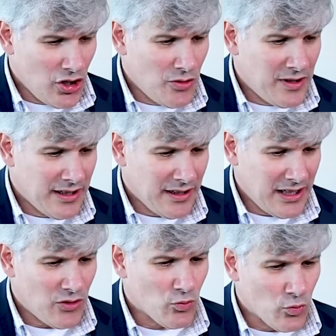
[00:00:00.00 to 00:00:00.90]

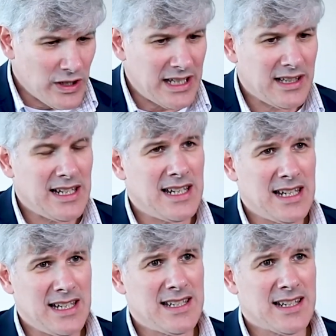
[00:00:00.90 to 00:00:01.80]
utilities really
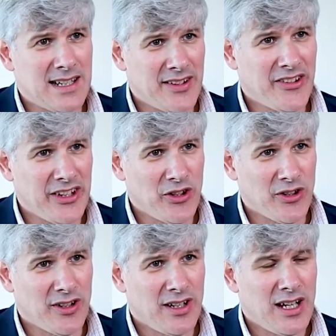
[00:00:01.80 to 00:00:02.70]
need to
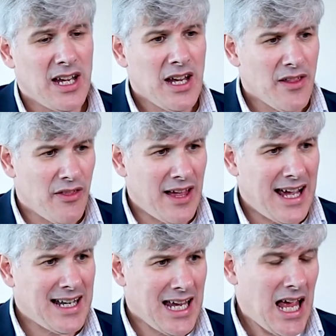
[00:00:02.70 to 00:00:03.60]
consider
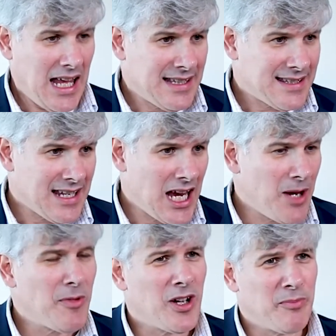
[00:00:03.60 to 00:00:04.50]
that
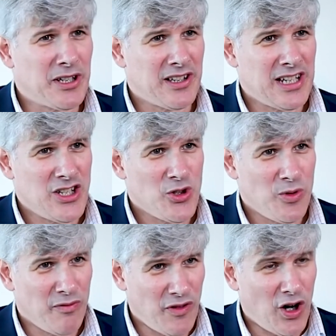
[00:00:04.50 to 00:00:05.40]
same ability
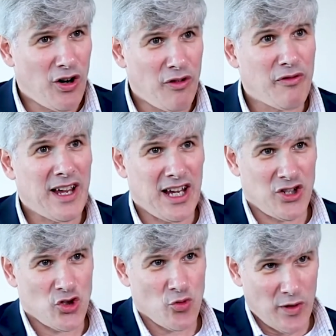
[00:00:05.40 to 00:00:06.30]
to evolve
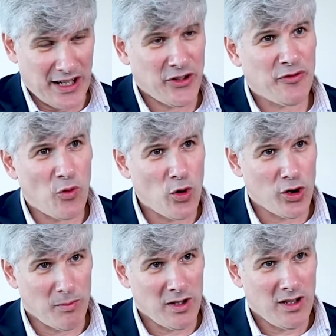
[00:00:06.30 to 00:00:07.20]
and
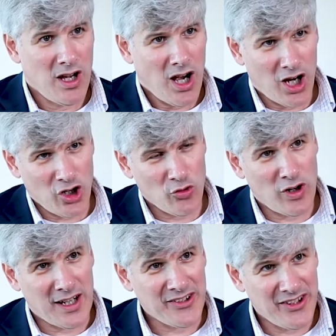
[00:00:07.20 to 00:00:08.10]
transform
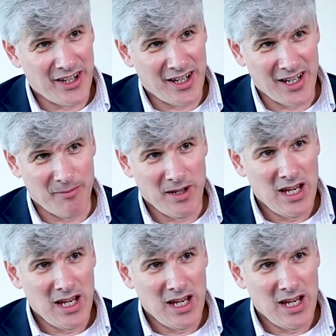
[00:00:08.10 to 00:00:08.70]
across time,